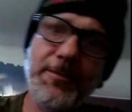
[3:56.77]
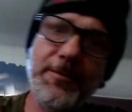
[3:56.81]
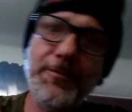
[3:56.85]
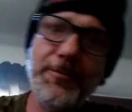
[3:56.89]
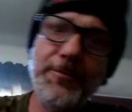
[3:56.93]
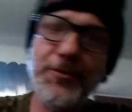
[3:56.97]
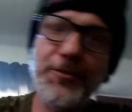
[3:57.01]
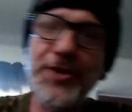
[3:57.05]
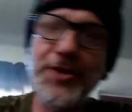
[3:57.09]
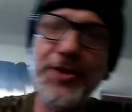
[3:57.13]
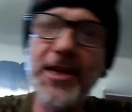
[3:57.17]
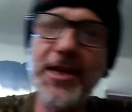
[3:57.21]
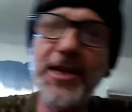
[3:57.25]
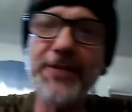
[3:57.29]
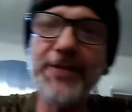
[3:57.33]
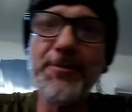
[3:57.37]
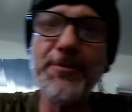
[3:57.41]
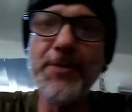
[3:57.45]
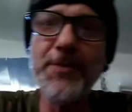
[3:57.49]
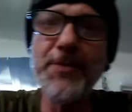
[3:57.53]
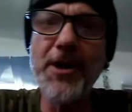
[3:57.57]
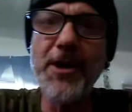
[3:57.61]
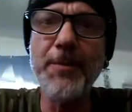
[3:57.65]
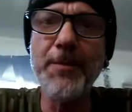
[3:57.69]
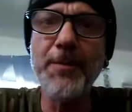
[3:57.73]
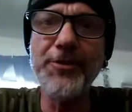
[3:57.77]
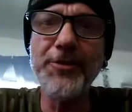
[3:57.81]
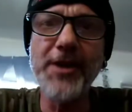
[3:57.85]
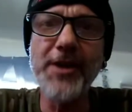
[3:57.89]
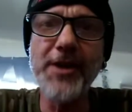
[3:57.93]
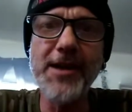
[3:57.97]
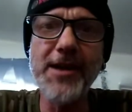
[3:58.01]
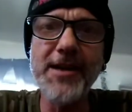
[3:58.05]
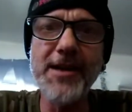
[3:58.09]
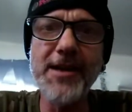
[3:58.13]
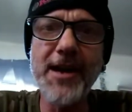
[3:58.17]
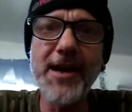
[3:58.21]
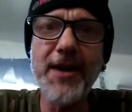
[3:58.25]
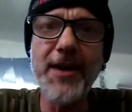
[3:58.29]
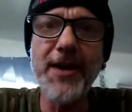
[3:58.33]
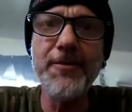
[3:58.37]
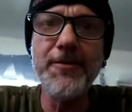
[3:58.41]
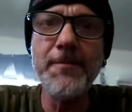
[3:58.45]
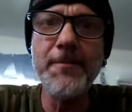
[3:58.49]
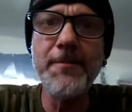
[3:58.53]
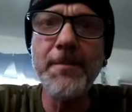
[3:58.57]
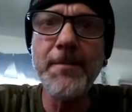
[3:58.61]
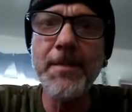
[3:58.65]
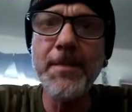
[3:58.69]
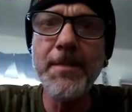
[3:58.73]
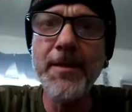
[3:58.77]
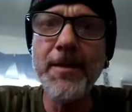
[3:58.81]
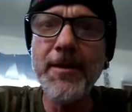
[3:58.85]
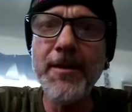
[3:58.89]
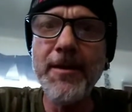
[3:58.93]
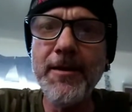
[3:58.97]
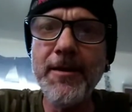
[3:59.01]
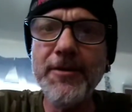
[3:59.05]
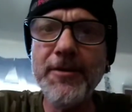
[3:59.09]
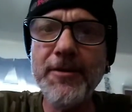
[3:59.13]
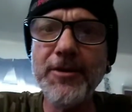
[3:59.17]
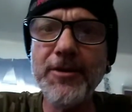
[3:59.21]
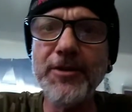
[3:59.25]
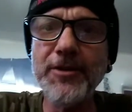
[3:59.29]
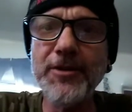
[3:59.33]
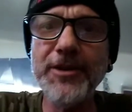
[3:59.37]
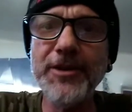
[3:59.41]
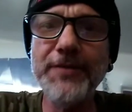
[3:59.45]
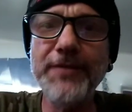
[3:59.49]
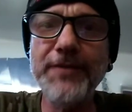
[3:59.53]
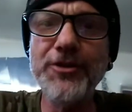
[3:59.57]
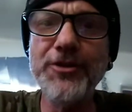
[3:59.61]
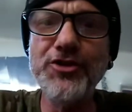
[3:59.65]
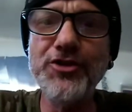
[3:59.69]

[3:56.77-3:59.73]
If you take it from the upside down, you can leave the